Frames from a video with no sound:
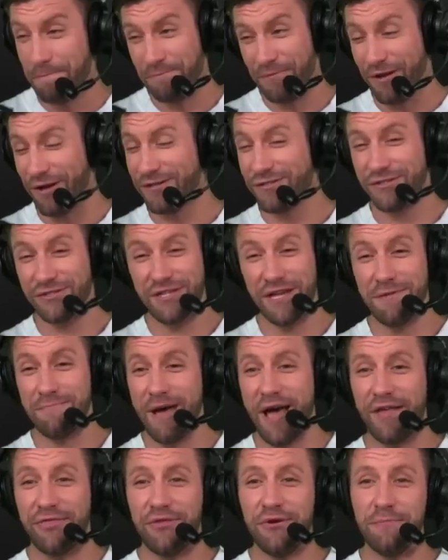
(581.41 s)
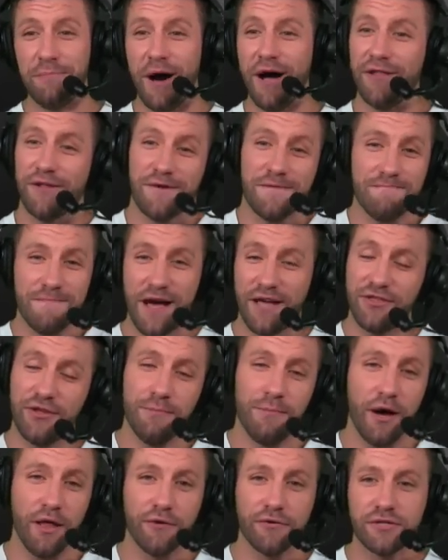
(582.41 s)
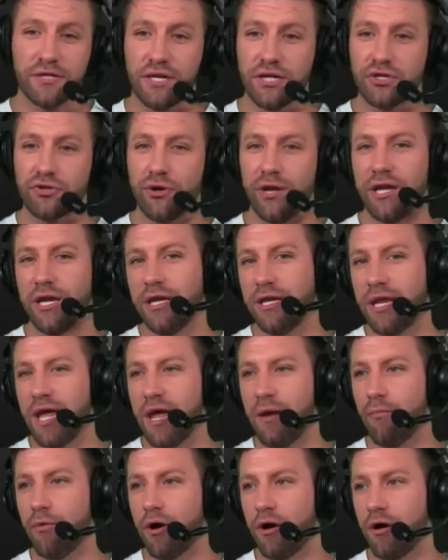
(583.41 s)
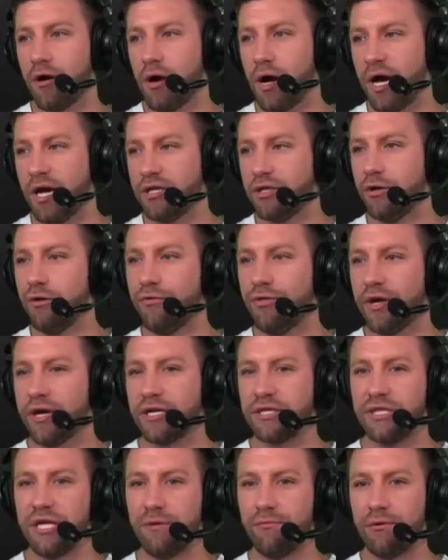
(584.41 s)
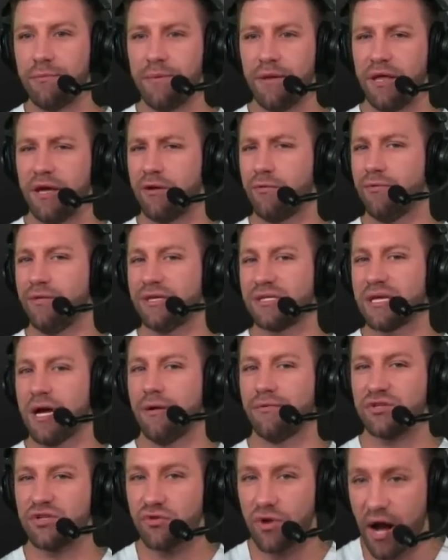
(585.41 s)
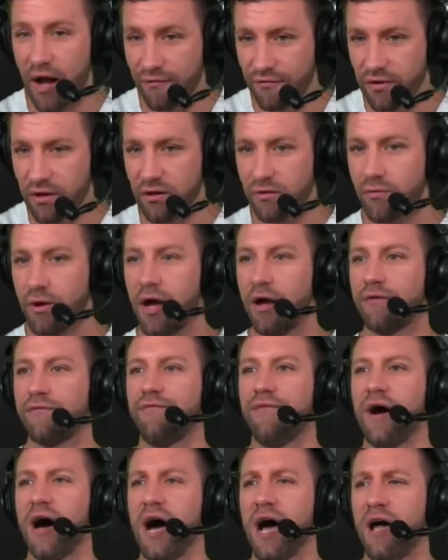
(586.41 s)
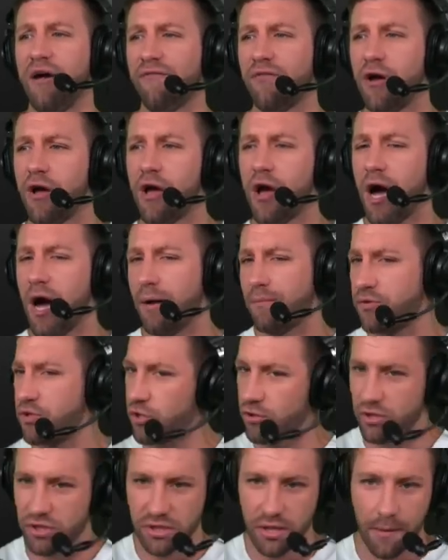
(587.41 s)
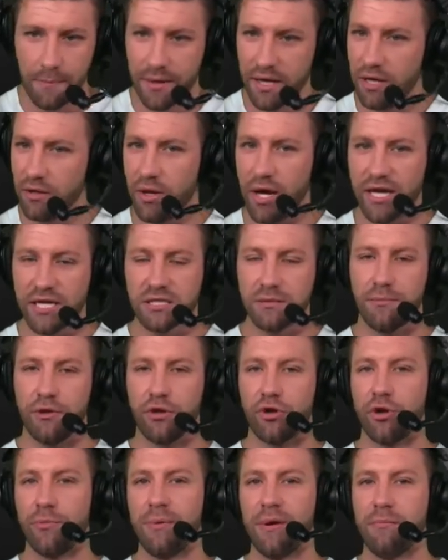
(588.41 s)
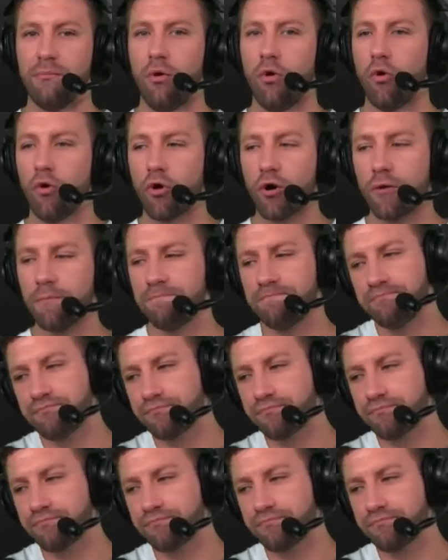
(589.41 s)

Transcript: I'll say Matthew Butler. Matthew Butler is an intriguing name where I do think a team would be like, this guy was drafted in round five. I'm sure somebody likes him a little bit more